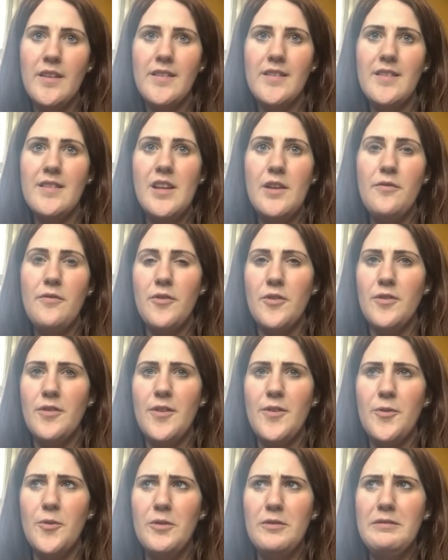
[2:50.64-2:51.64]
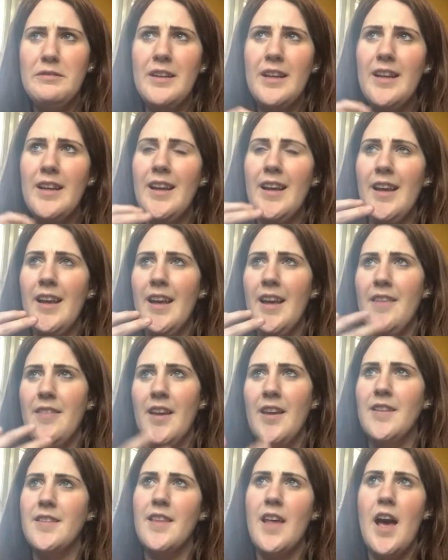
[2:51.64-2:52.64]
different sort of
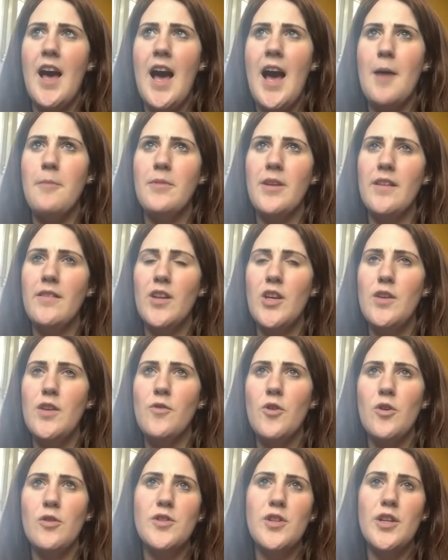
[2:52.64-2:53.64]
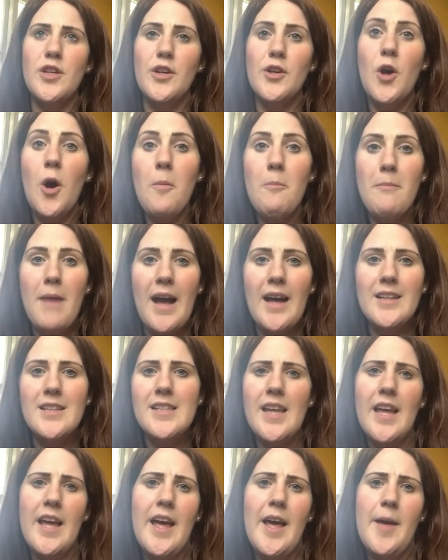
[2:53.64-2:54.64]
things that are happening that you've got to combat,
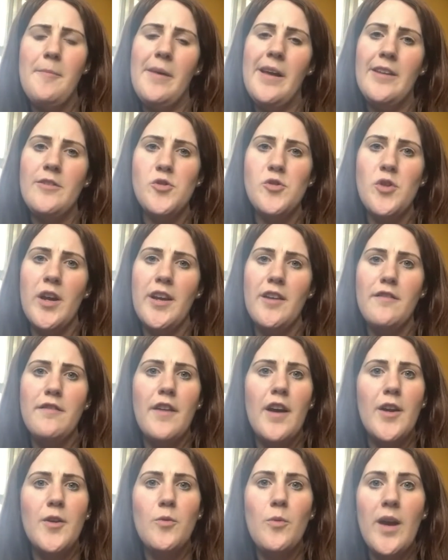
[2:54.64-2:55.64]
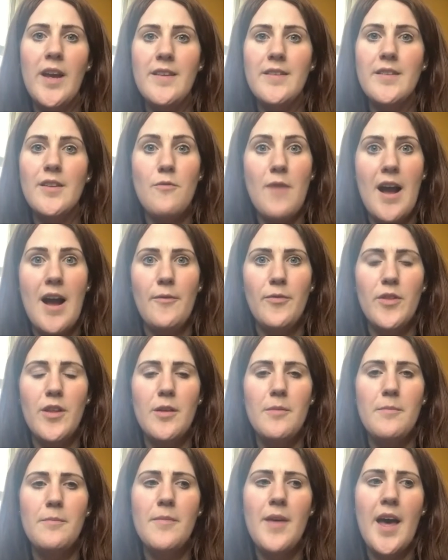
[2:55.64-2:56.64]
and try and find ways around
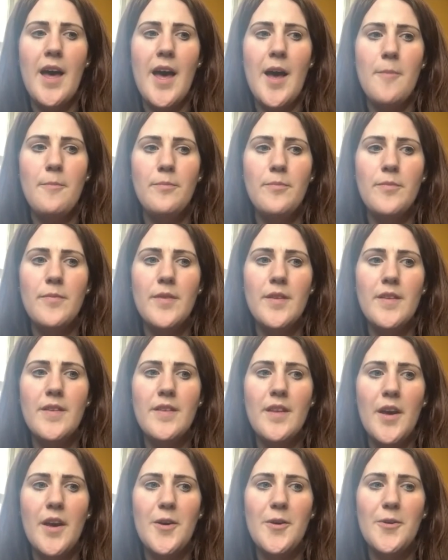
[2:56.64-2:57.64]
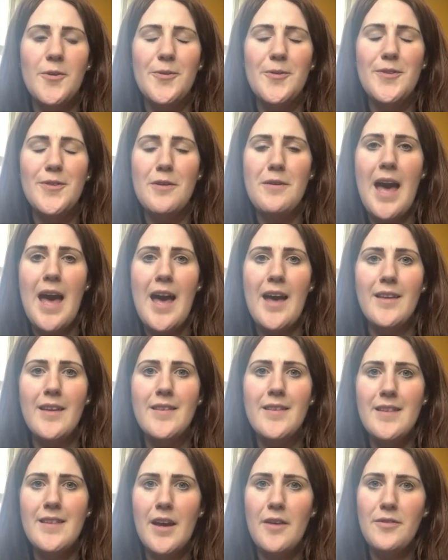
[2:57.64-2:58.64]
them. So yeah,
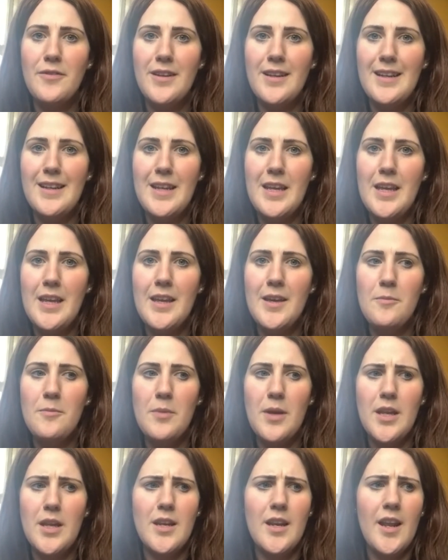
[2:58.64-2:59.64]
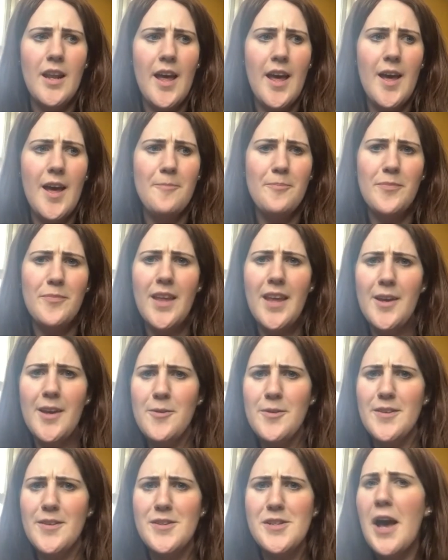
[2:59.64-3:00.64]
it's definitely been, it
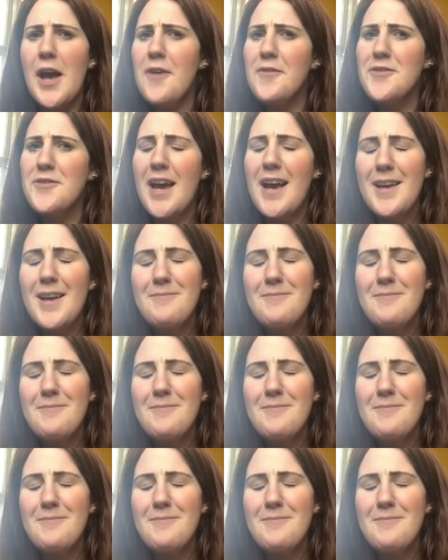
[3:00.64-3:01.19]
was a tough time,